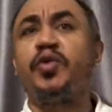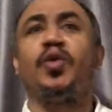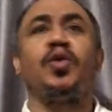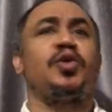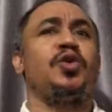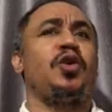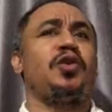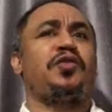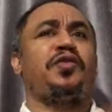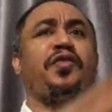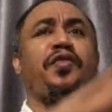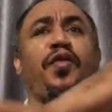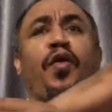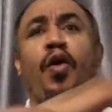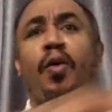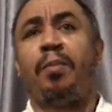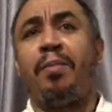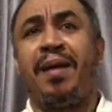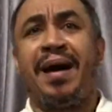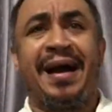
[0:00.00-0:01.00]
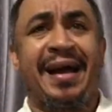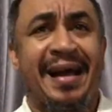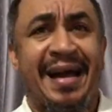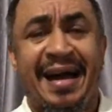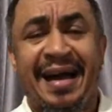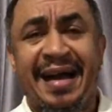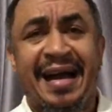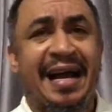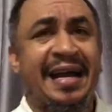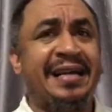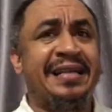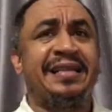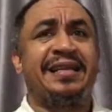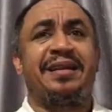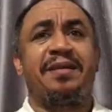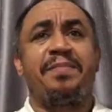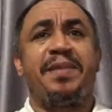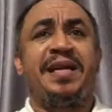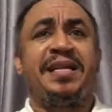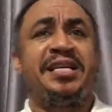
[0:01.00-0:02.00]
Go just form maga, carry the
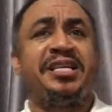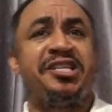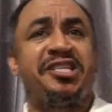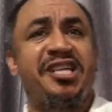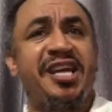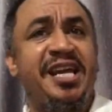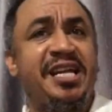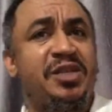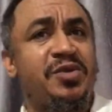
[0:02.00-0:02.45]
remaining change